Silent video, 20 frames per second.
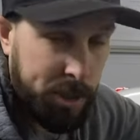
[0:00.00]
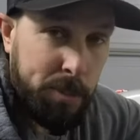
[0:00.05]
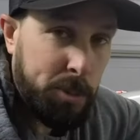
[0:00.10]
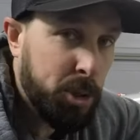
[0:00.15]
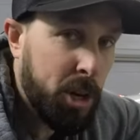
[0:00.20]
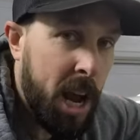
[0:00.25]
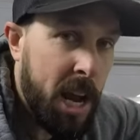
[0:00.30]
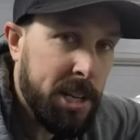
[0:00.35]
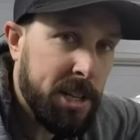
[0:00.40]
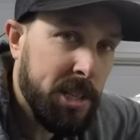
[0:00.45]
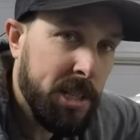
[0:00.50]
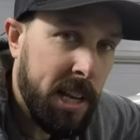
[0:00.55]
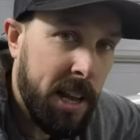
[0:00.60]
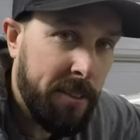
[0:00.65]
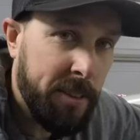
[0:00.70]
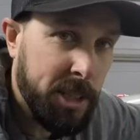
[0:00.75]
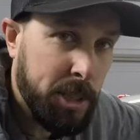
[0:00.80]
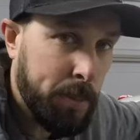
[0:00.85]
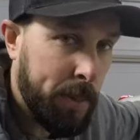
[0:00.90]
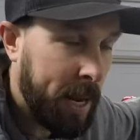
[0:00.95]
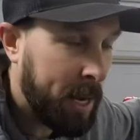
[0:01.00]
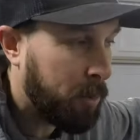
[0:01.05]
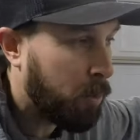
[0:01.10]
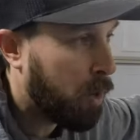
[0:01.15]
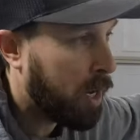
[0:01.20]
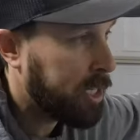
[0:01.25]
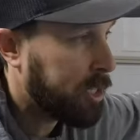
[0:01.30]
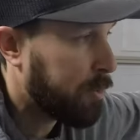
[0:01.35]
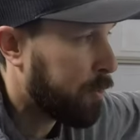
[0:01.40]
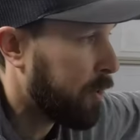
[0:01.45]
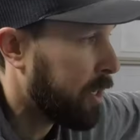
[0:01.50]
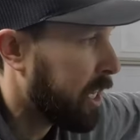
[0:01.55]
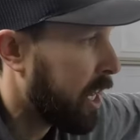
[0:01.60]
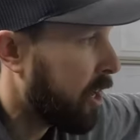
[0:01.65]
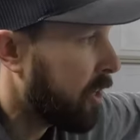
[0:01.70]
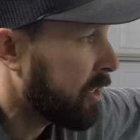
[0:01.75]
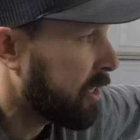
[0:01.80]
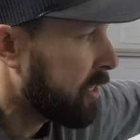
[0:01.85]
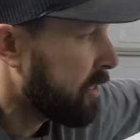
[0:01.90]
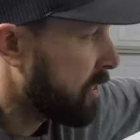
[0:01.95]
some scratches on this paint. White's pretty
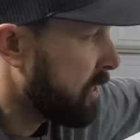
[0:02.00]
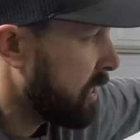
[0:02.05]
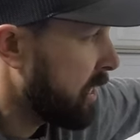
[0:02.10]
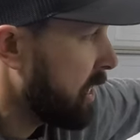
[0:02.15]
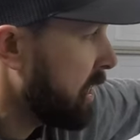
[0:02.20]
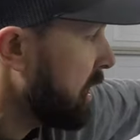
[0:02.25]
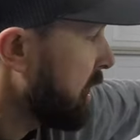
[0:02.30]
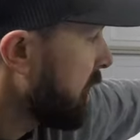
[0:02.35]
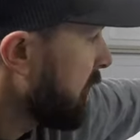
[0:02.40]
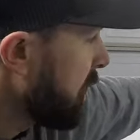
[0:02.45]
hard to see,